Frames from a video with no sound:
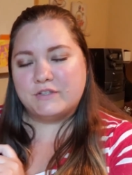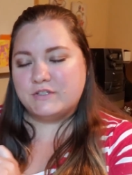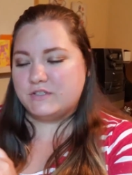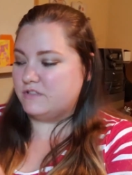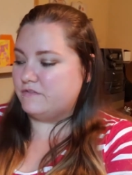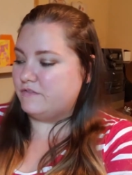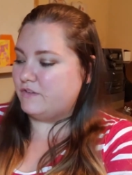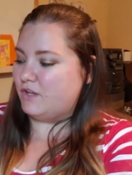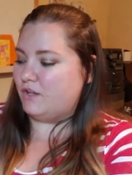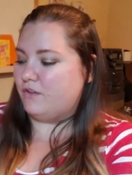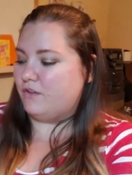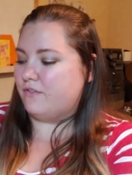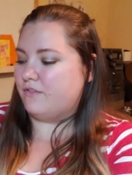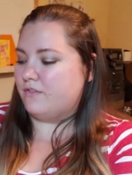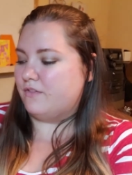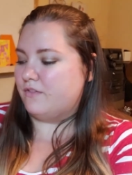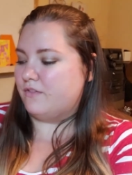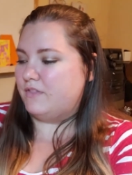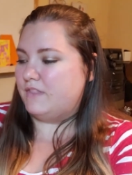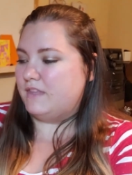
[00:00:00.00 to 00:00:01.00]
First of all,
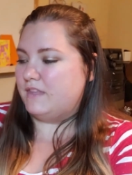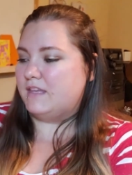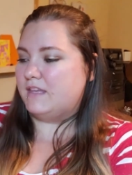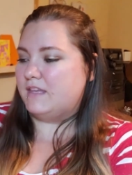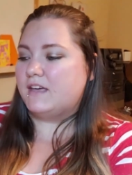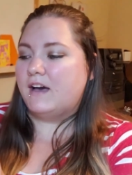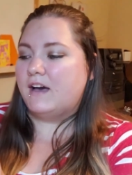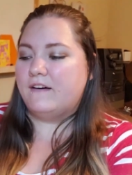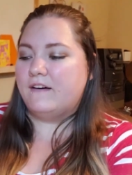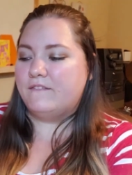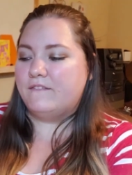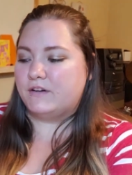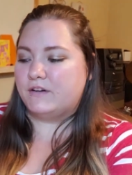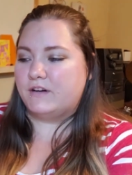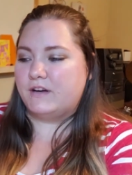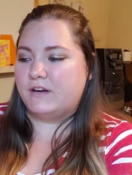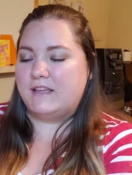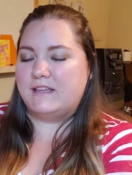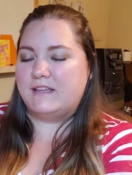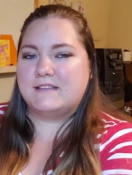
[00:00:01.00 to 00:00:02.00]
the
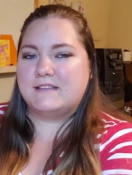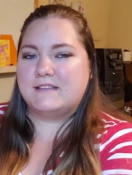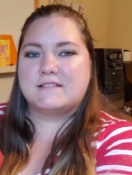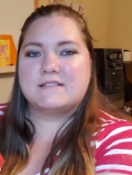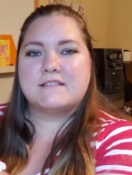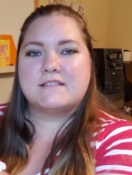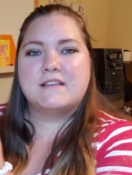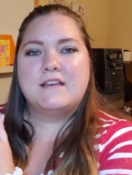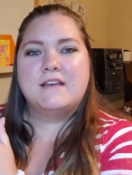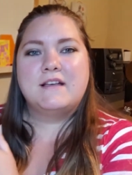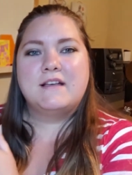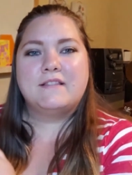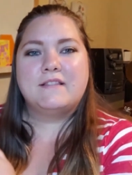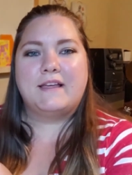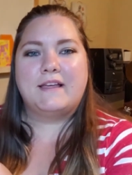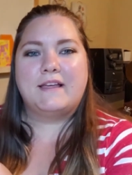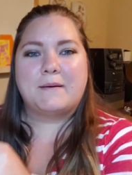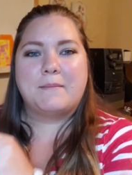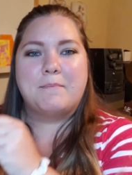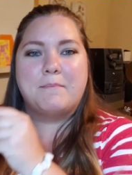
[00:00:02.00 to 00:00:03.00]
cover is
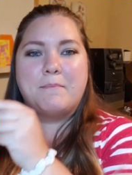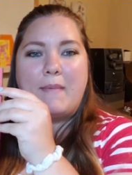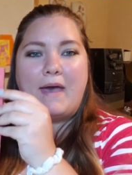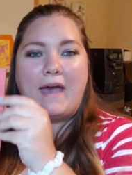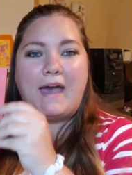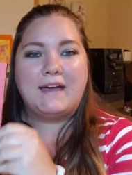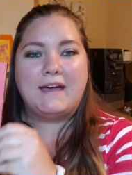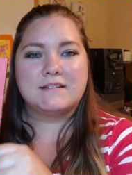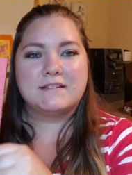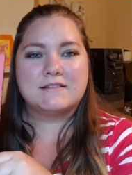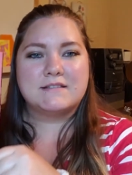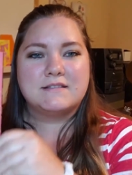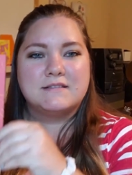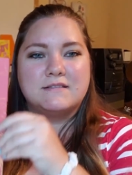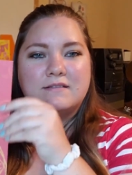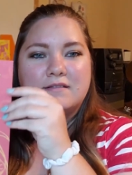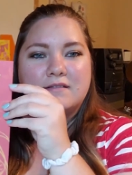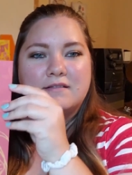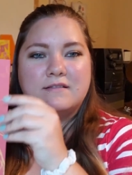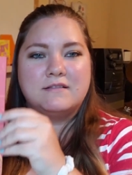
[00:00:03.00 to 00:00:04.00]
like matte
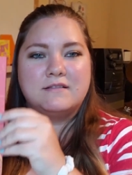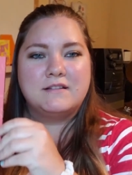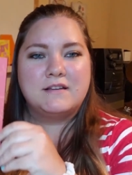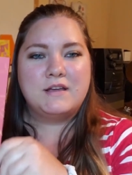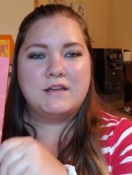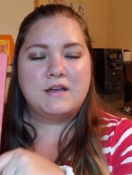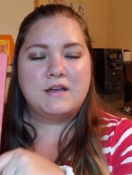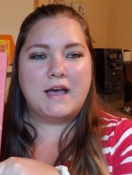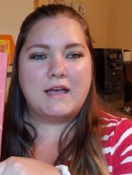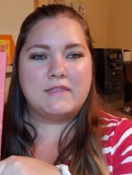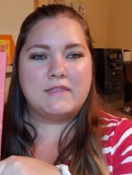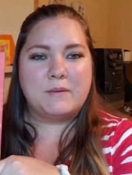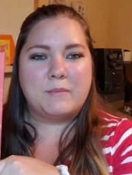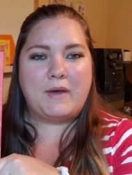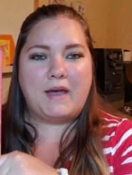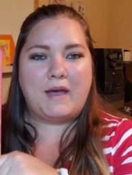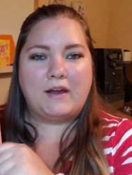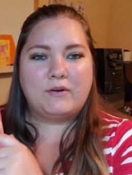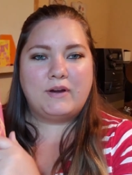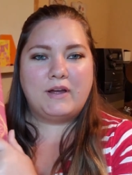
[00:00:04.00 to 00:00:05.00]
in the
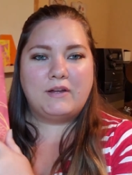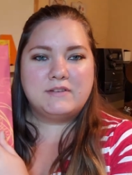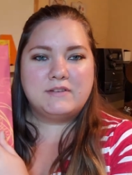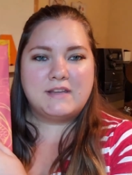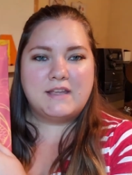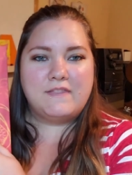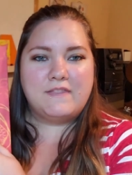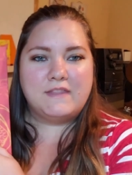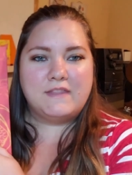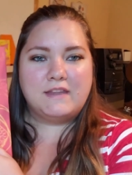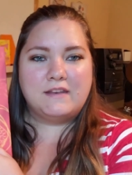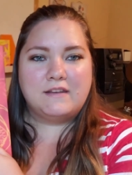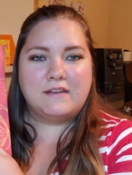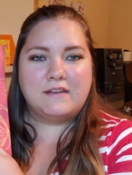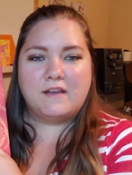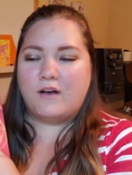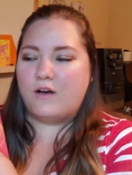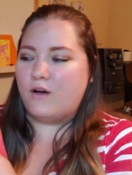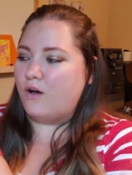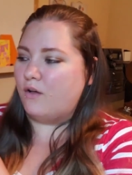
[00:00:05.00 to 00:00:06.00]
background and then
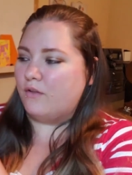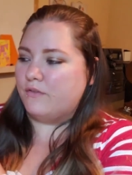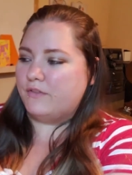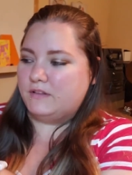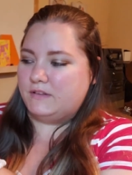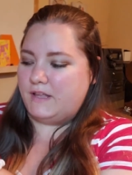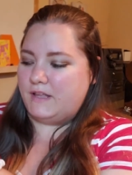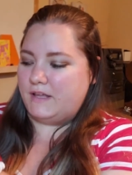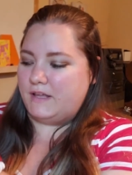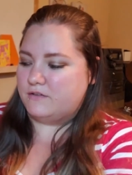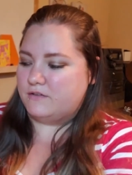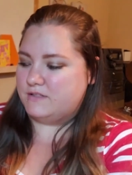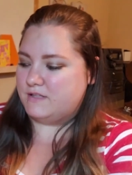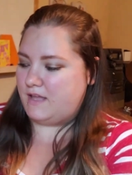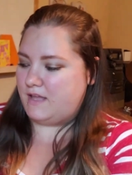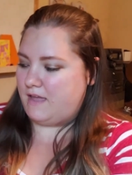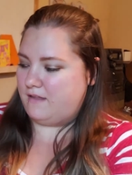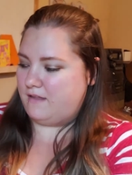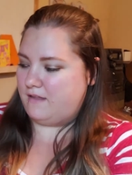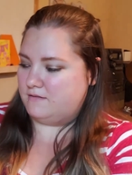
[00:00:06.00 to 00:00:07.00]
all the letters
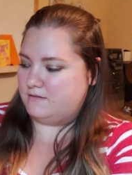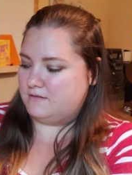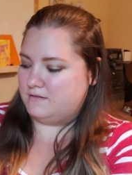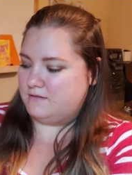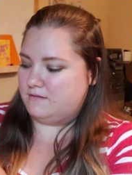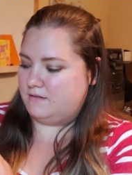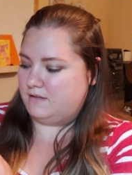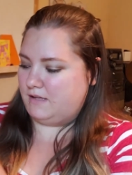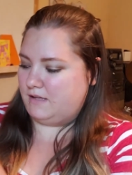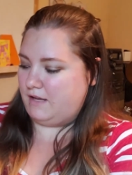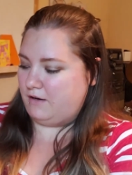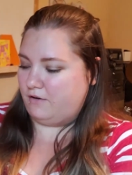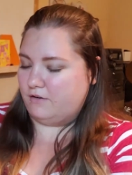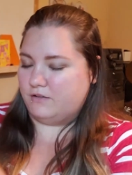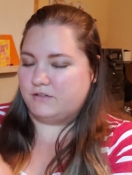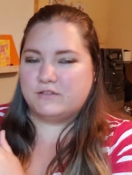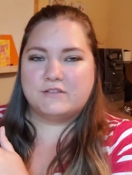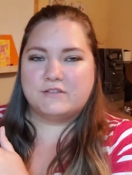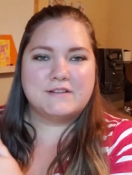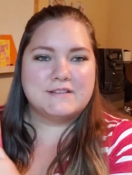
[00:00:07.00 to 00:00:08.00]
and the
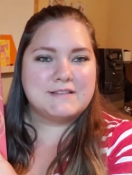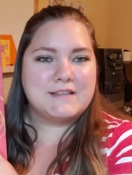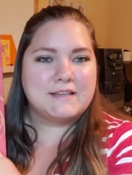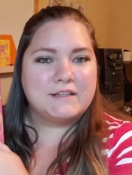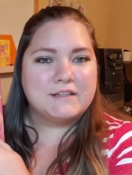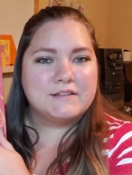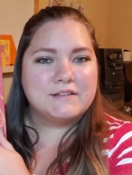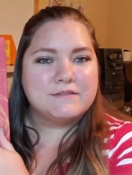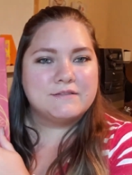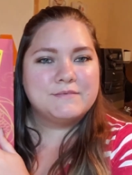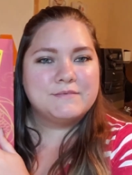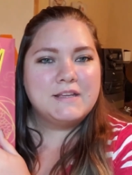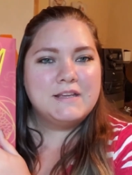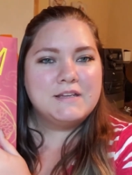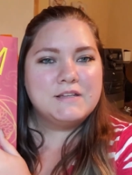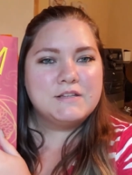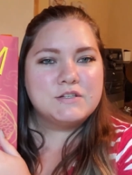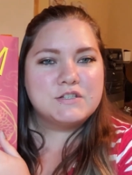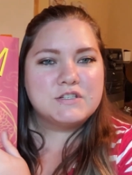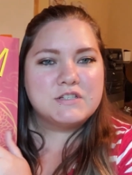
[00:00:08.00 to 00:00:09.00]
character is like a
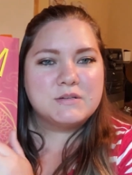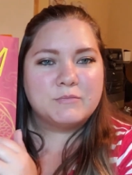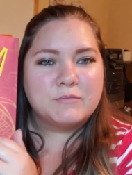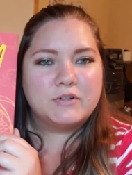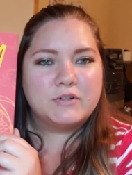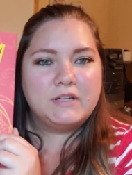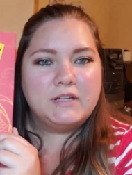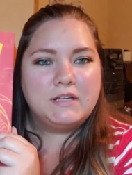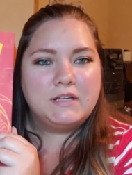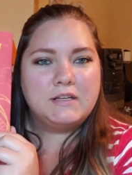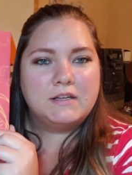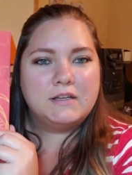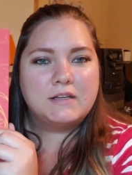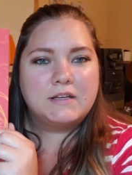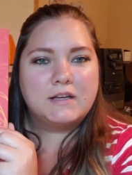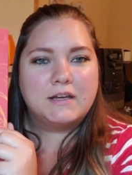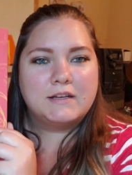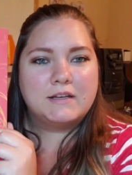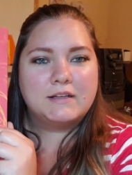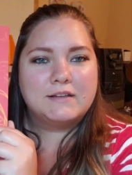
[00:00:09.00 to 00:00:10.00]
shimmery
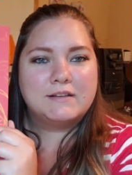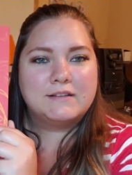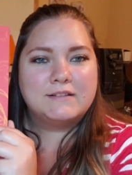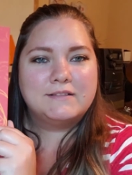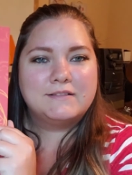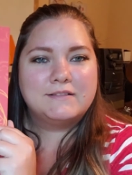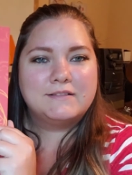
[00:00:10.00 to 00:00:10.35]
kind of